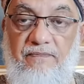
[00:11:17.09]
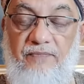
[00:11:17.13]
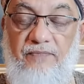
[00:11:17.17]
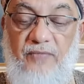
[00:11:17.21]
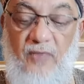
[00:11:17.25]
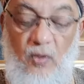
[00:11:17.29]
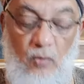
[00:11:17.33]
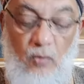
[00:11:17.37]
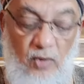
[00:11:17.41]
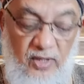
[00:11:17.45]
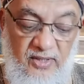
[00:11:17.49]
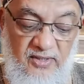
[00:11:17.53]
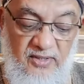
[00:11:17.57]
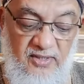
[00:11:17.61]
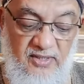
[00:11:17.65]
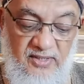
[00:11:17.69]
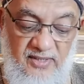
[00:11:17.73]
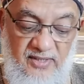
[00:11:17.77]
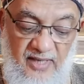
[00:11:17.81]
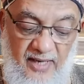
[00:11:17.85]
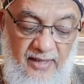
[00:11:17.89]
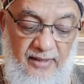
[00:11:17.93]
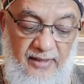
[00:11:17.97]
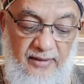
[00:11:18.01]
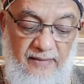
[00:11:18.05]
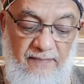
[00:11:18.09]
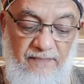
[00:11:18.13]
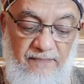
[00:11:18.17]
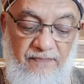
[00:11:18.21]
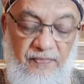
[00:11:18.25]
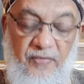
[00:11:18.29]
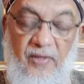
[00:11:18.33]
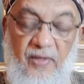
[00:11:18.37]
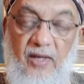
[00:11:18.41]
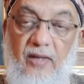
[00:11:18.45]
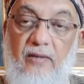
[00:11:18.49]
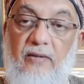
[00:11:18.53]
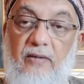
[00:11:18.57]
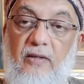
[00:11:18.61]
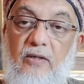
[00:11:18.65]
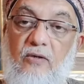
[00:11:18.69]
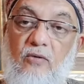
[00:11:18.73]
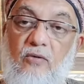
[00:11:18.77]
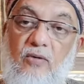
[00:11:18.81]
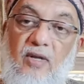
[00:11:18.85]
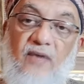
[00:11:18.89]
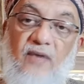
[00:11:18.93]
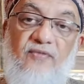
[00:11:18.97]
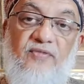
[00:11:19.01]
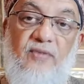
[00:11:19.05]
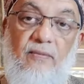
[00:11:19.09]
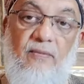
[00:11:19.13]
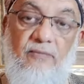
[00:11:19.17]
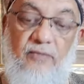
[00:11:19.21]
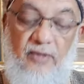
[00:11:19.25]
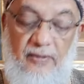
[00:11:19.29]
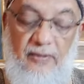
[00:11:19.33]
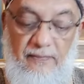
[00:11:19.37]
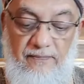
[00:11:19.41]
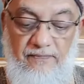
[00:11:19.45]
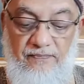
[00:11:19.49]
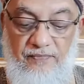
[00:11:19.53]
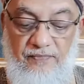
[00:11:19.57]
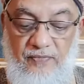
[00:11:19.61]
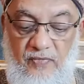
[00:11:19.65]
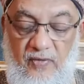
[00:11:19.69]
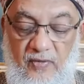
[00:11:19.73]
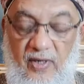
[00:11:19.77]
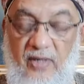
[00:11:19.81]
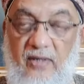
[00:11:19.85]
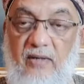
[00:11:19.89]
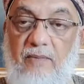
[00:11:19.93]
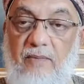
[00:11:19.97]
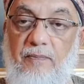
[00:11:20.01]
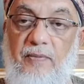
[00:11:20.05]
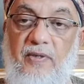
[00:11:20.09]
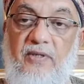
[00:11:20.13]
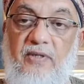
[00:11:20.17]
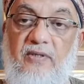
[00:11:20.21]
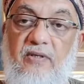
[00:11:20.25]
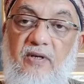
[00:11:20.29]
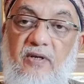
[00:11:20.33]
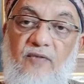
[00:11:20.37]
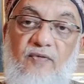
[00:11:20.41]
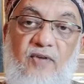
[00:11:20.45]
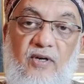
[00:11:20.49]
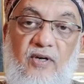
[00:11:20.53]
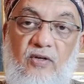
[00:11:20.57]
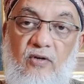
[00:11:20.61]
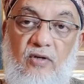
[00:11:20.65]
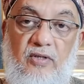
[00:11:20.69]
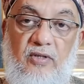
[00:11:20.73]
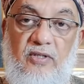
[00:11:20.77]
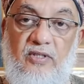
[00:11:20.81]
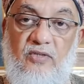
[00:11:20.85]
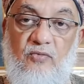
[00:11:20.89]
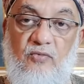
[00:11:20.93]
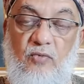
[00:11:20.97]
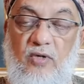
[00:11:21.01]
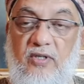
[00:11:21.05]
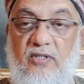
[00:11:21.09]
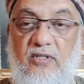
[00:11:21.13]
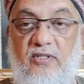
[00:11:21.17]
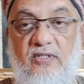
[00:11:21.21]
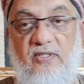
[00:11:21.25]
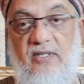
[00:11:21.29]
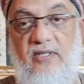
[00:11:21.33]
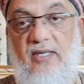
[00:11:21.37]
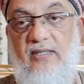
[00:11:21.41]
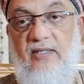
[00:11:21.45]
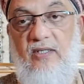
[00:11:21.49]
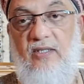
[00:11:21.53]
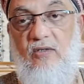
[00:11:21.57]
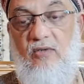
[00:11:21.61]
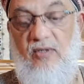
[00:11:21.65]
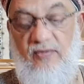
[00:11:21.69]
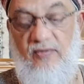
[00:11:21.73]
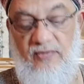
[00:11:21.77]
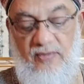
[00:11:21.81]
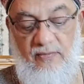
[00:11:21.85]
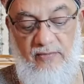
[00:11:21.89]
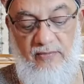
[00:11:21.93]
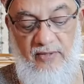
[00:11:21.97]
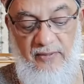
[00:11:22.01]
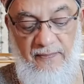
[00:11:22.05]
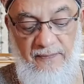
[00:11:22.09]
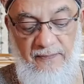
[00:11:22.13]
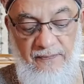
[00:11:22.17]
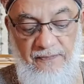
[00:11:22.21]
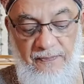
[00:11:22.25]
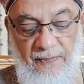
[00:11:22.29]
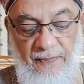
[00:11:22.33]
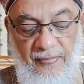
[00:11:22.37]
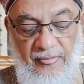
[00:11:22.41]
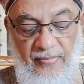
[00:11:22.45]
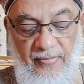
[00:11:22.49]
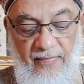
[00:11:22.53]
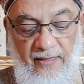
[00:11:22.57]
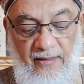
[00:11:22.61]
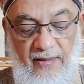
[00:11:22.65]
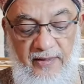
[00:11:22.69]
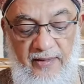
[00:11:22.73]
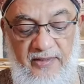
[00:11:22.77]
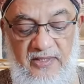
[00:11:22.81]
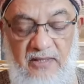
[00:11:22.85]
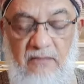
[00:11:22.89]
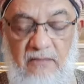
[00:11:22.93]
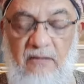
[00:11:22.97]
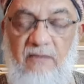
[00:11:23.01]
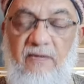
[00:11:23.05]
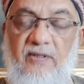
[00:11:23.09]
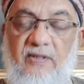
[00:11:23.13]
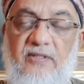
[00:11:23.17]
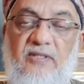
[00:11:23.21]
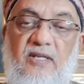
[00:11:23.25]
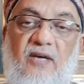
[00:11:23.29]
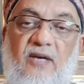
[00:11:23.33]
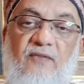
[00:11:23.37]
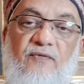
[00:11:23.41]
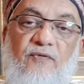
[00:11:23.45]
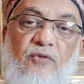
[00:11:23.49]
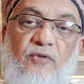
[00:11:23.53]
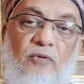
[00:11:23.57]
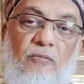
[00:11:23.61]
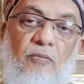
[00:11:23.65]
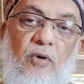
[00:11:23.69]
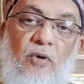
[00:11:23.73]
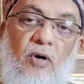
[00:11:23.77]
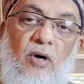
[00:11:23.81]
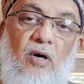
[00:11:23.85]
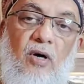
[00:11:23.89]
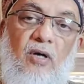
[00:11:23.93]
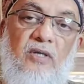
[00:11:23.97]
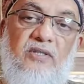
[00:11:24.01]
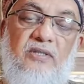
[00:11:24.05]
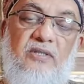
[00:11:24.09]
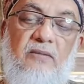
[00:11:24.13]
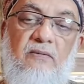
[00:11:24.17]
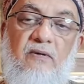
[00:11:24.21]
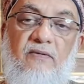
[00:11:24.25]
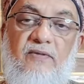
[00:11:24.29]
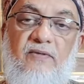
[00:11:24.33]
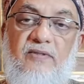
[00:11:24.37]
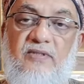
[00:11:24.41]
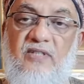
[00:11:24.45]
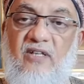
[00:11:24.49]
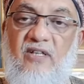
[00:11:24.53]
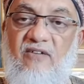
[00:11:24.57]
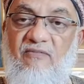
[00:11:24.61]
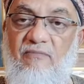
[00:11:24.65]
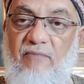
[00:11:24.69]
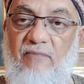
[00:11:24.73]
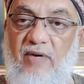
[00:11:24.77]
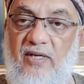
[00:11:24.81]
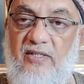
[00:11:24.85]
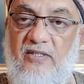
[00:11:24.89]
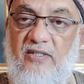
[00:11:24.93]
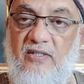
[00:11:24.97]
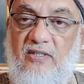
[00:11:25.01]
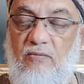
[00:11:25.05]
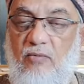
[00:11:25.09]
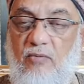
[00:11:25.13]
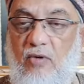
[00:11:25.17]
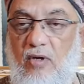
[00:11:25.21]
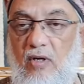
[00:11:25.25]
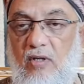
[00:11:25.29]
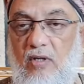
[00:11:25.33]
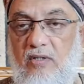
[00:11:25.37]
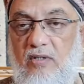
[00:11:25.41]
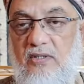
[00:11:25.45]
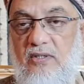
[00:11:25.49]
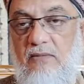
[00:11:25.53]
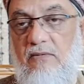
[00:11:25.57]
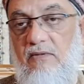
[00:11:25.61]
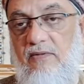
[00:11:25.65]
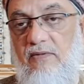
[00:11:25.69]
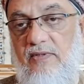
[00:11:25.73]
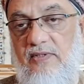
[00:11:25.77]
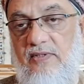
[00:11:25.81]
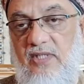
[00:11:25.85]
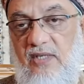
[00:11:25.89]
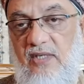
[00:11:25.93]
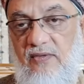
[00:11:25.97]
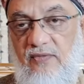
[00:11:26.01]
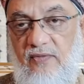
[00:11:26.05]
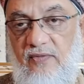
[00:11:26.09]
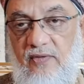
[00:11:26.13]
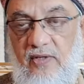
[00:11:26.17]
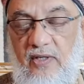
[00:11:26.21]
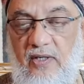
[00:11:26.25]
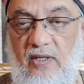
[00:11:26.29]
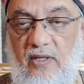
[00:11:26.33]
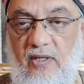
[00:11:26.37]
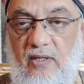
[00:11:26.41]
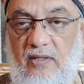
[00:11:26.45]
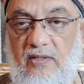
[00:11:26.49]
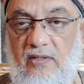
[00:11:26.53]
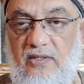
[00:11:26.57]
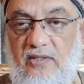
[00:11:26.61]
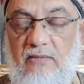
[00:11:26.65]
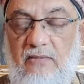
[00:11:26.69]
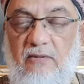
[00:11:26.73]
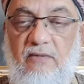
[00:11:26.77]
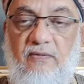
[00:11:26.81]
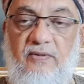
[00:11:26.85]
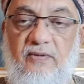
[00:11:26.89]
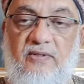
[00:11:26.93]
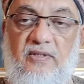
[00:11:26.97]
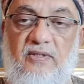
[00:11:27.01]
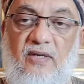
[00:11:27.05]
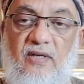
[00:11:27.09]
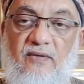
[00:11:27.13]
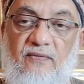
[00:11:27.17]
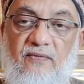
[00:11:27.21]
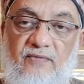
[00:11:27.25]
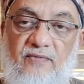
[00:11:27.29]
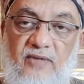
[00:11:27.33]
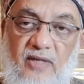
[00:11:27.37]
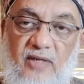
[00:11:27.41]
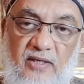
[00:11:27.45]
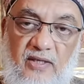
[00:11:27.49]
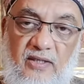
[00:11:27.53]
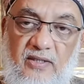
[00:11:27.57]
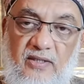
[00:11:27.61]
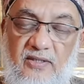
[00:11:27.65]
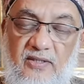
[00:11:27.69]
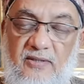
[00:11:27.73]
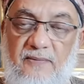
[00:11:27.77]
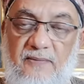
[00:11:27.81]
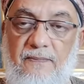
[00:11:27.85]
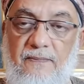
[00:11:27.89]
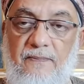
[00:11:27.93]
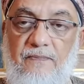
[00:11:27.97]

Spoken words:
Now, what is a sign that you love something? Right? Please reflect on this. What is a sign that you love something? Some of us love football, some of us love basketball, some of us love cricket, some of us love tennis.